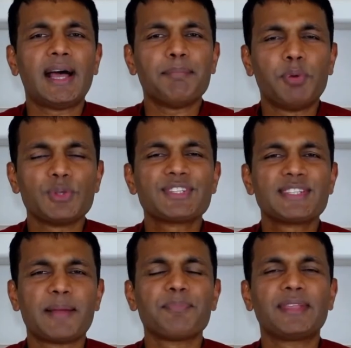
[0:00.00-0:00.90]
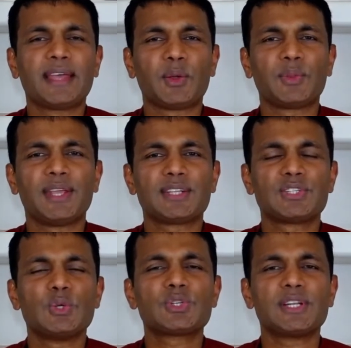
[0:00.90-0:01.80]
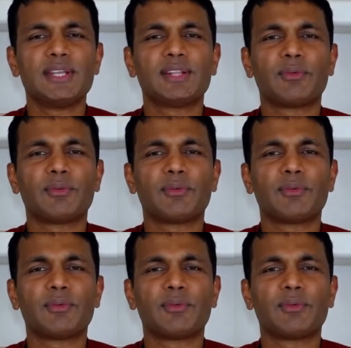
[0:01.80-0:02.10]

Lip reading: post something out there. It's usually the